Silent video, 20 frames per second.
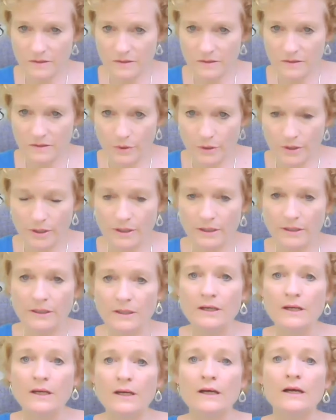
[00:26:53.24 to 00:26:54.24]
work,
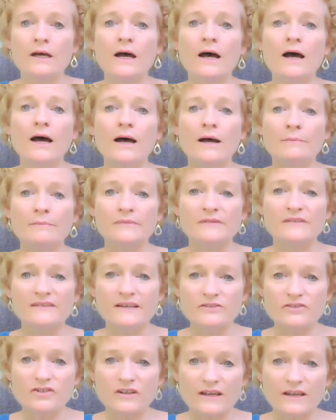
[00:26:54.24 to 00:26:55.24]

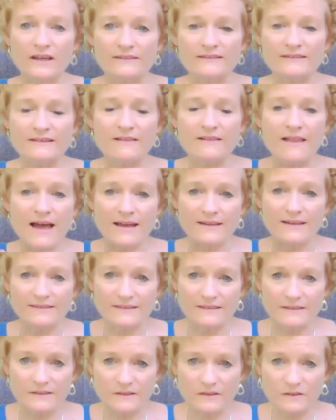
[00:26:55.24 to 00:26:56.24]
such as Class
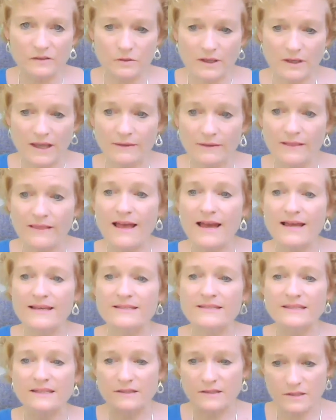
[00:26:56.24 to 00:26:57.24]

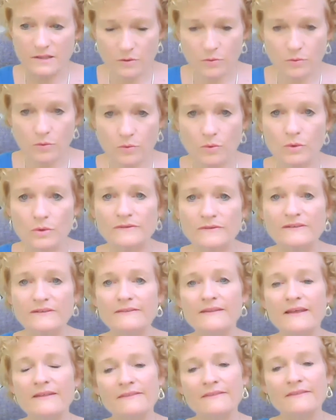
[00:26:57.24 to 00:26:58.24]
in Schools,
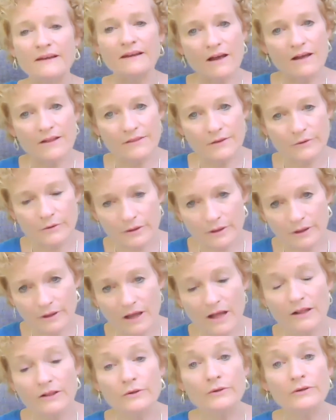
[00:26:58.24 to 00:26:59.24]
and then the
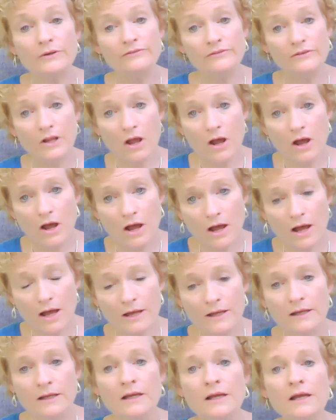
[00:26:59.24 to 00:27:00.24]
color of
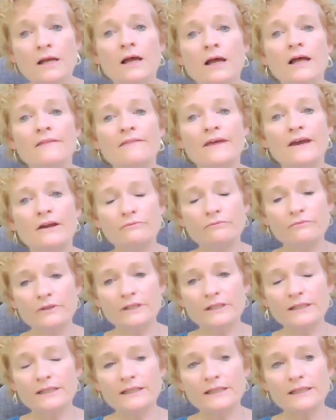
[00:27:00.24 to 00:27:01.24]
law, that
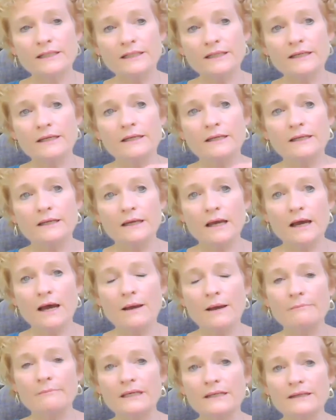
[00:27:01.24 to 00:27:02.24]
really got me